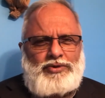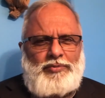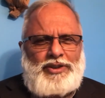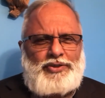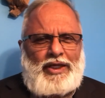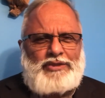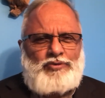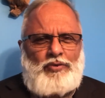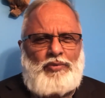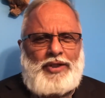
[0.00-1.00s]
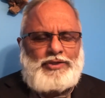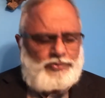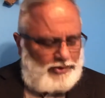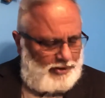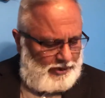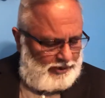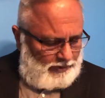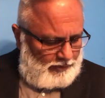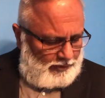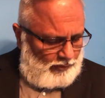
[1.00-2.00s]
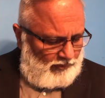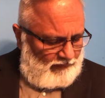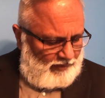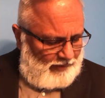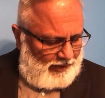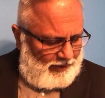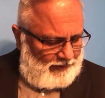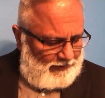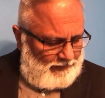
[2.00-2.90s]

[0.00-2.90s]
to be transformed by his word into the renewed of our mind.